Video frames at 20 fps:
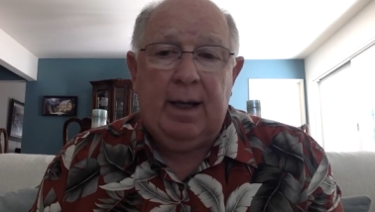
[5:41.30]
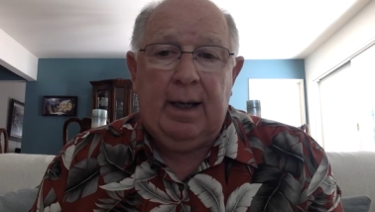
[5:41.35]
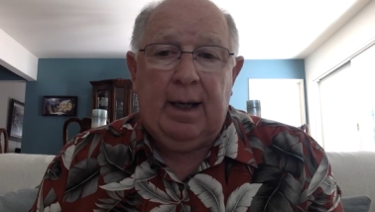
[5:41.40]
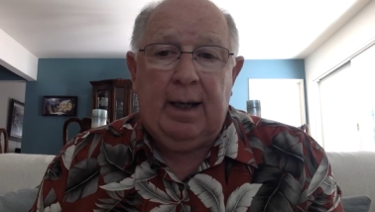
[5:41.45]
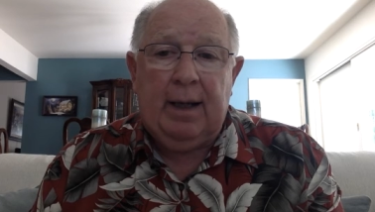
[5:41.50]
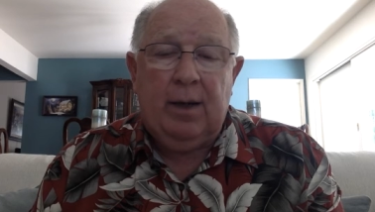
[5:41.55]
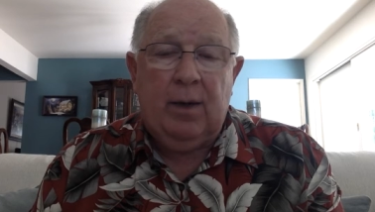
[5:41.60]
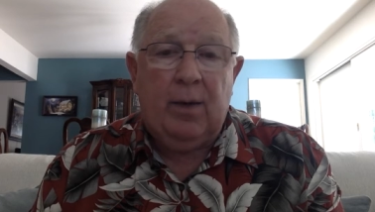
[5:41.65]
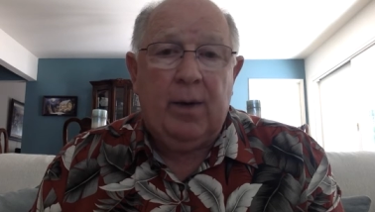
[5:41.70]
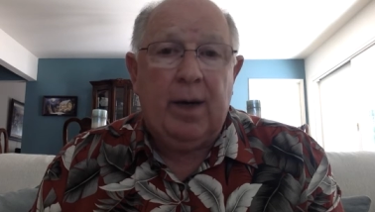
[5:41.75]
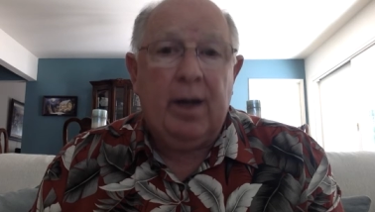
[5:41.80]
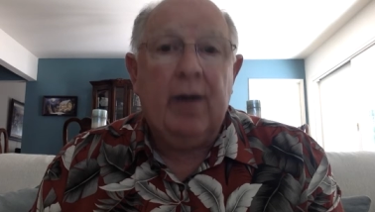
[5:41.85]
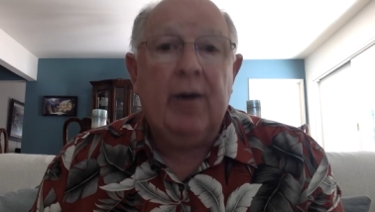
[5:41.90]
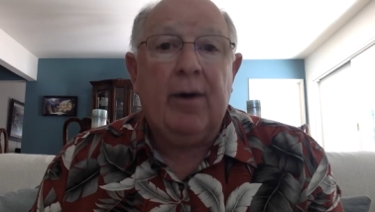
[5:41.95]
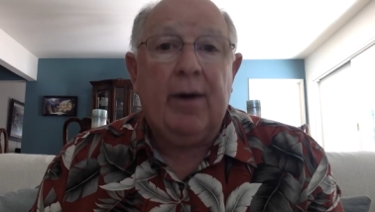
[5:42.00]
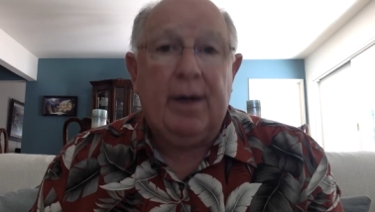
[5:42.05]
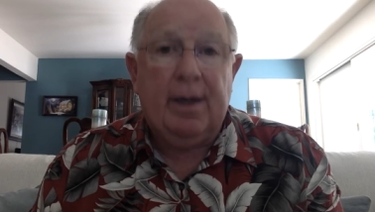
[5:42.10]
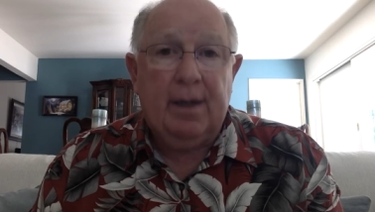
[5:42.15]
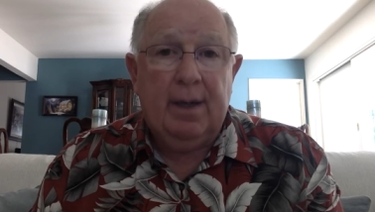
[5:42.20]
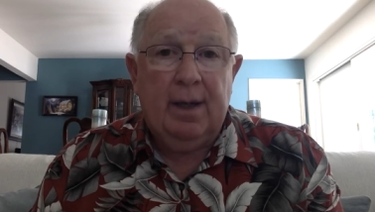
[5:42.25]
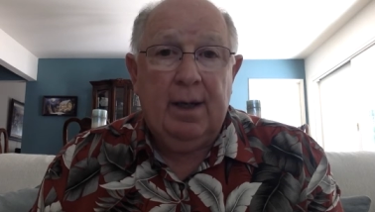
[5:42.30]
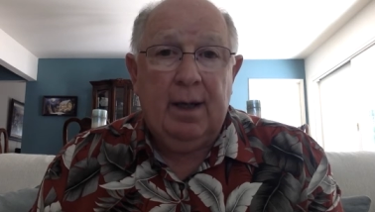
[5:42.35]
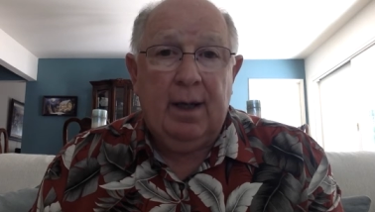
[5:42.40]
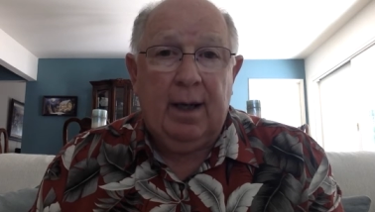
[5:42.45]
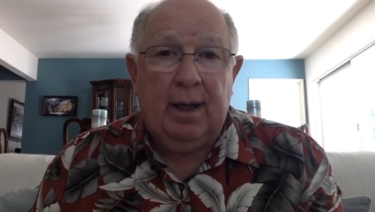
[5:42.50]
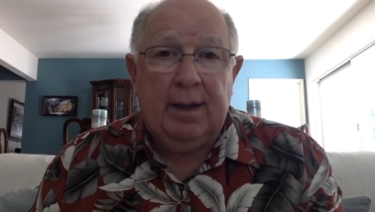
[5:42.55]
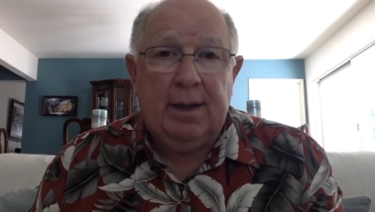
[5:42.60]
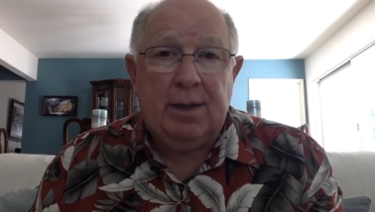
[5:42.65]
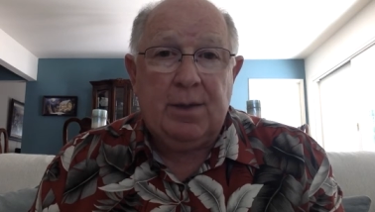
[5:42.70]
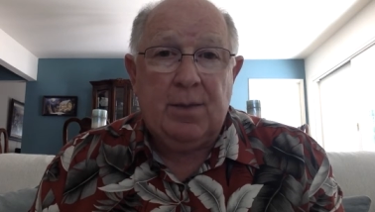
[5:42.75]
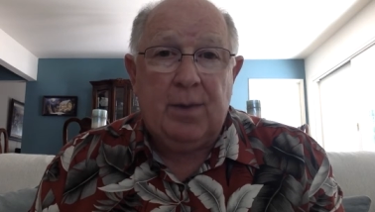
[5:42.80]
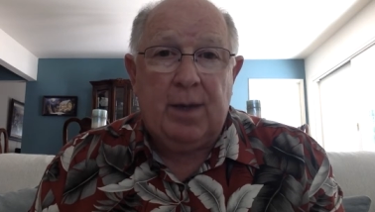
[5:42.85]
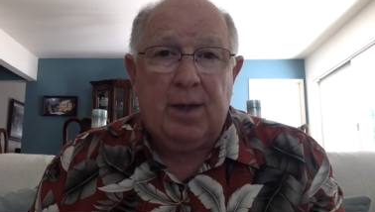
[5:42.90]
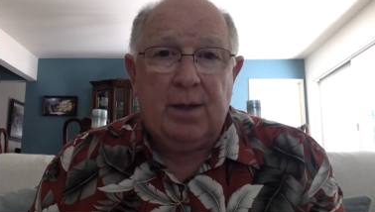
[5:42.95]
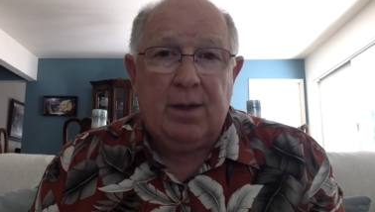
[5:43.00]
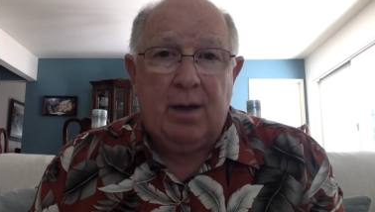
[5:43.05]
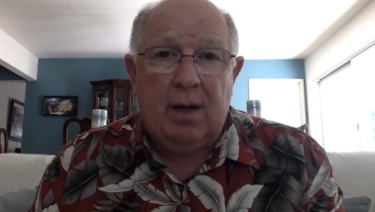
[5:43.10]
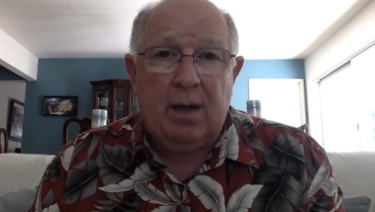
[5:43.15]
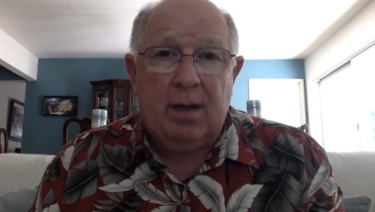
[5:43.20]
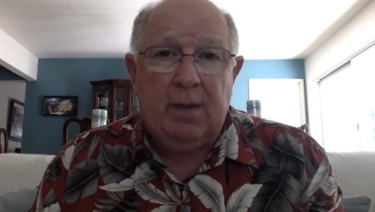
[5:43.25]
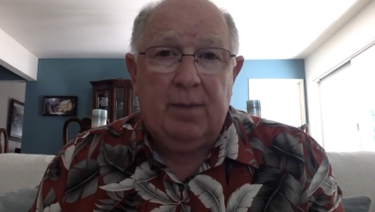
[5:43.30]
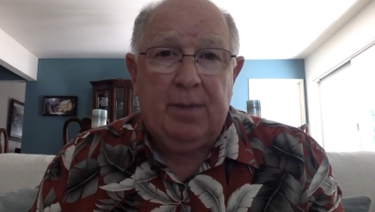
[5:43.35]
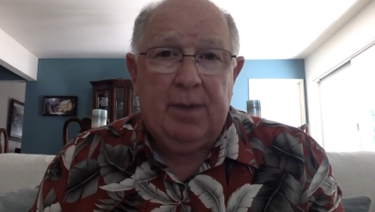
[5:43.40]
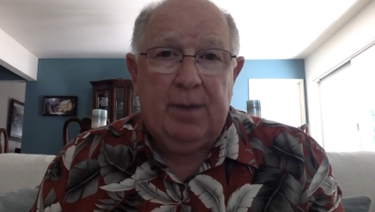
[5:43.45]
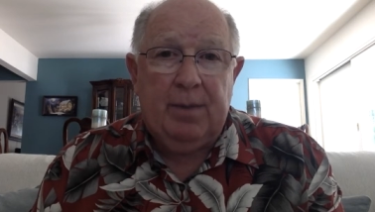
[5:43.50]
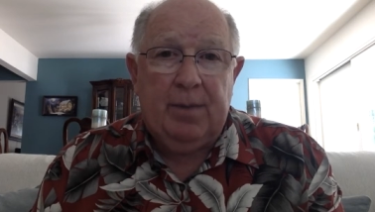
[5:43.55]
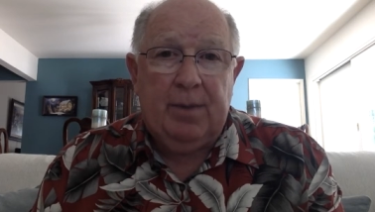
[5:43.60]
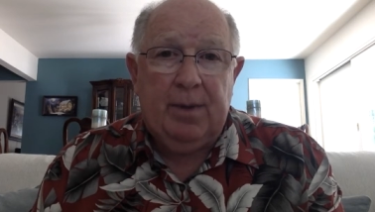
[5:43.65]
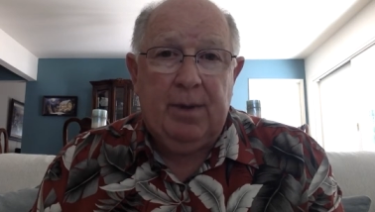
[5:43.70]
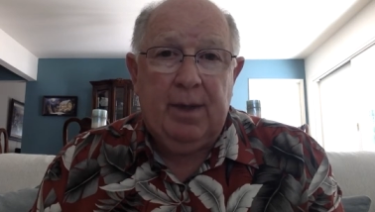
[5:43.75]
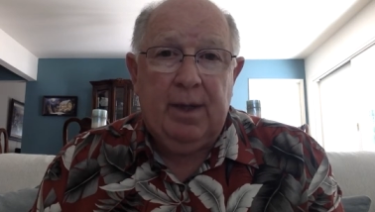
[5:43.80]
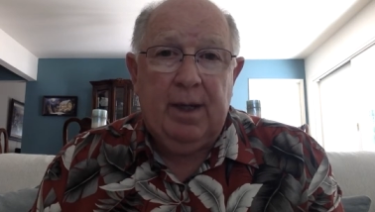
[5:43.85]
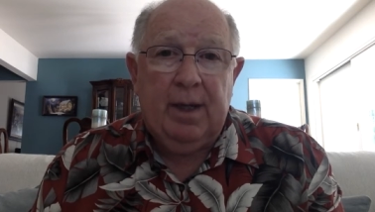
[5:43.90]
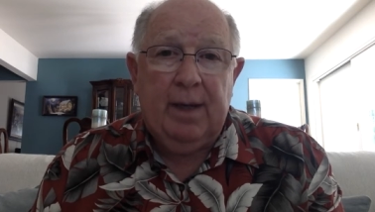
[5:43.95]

I don't want to hear it. I just want to talk to people